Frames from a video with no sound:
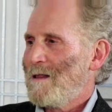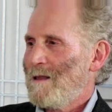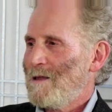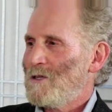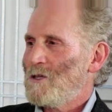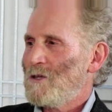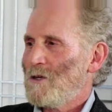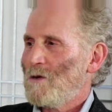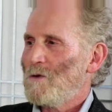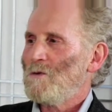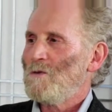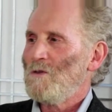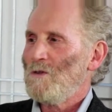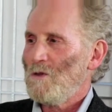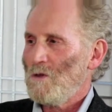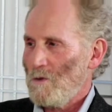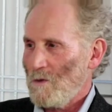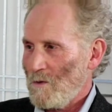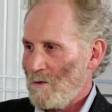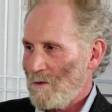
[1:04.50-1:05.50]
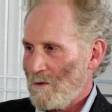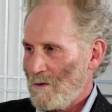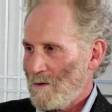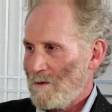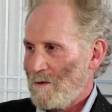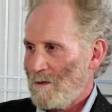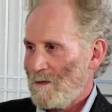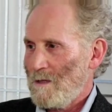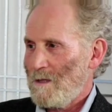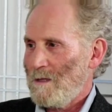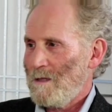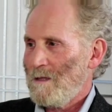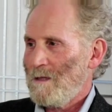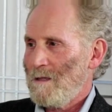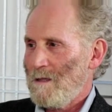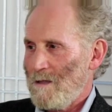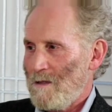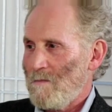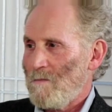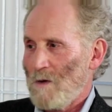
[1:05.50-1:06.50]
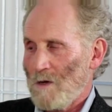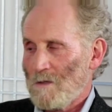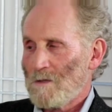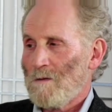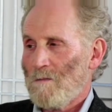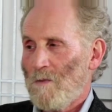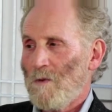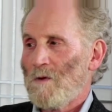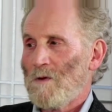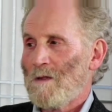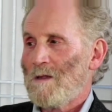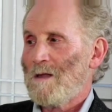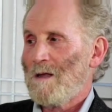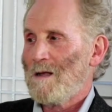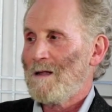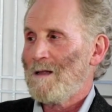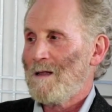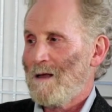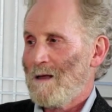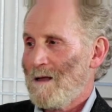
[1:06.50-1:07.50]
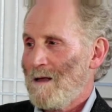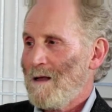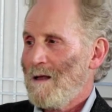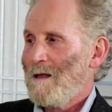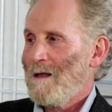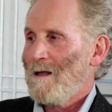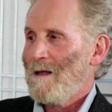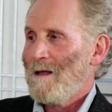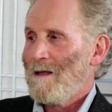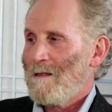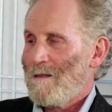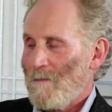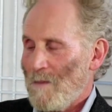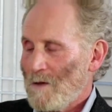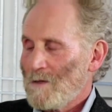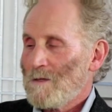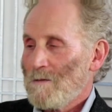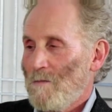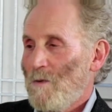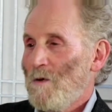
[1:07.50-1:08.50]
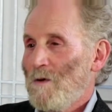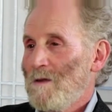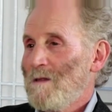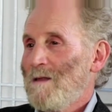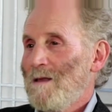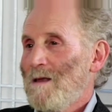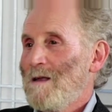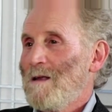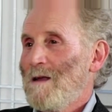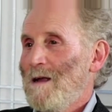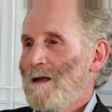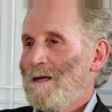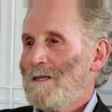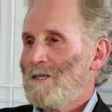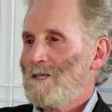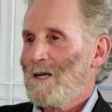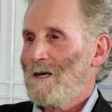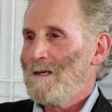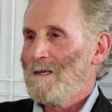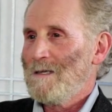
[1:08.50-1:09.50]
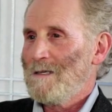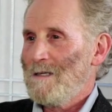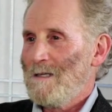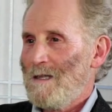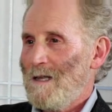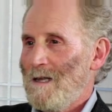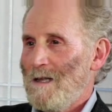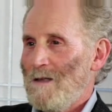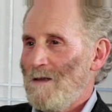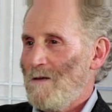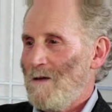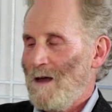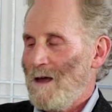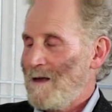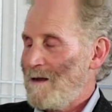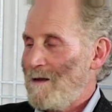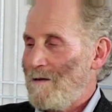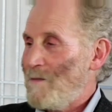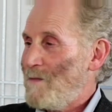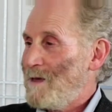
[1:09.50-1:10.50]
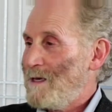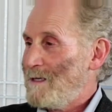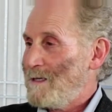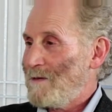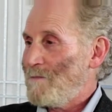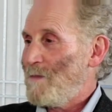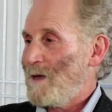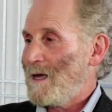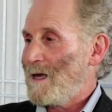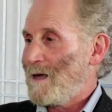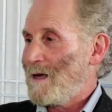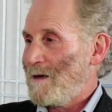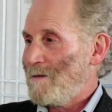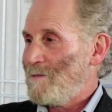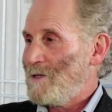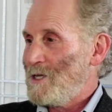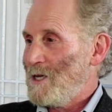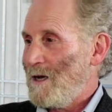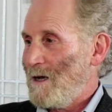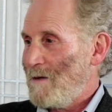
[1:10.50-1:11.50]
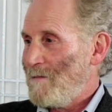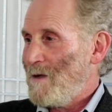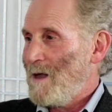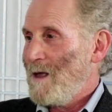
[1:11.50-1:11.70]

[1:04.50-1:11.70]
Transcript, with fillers: mm-hmm. that shows you. The most important Such thing. Great advice. The most important thing in your headshot isn't that you had an amazing makeup job,